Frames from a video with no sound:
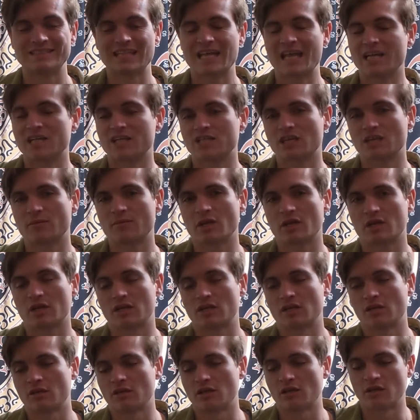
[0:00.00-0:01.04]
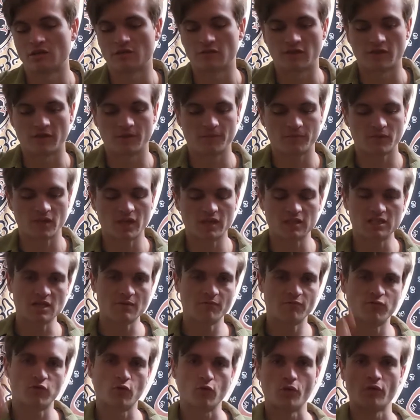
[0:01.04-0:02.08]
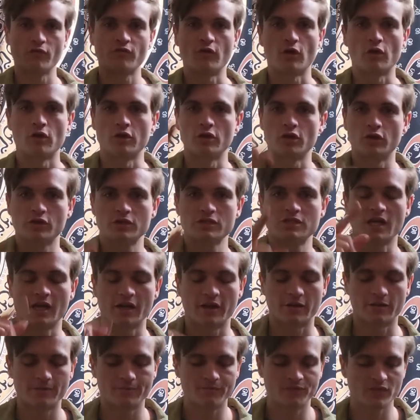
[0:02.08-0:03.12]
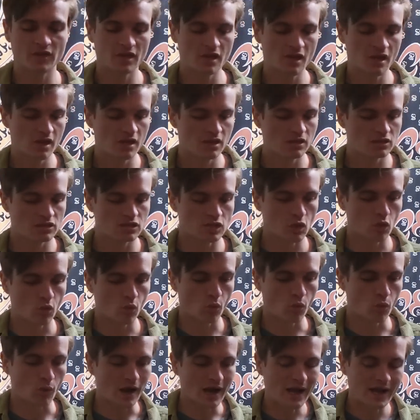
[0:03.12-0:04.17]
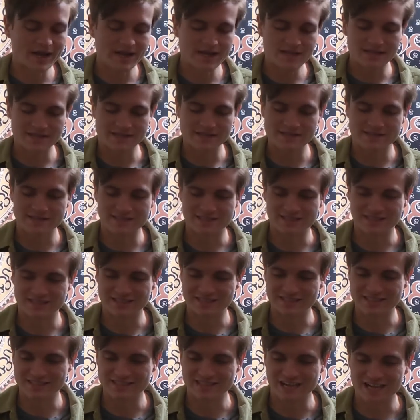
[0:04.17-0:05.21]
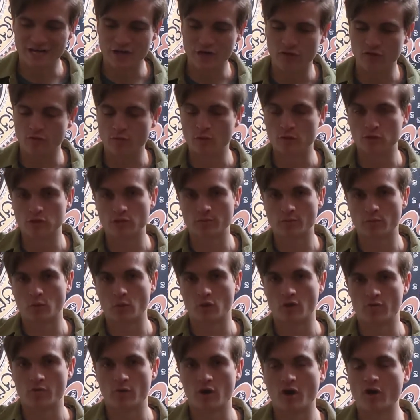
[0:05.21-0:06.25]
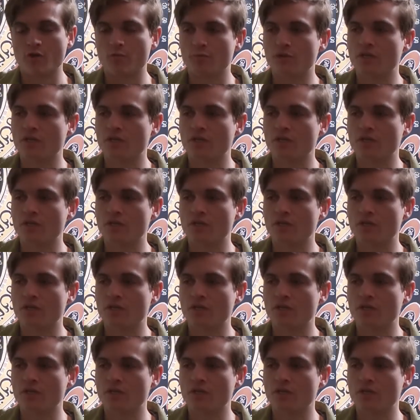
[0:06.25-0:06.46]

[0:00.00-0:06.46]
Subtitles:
Actually, I'm not going to tell you anything except for follow your desire. So why is the desire the most important part?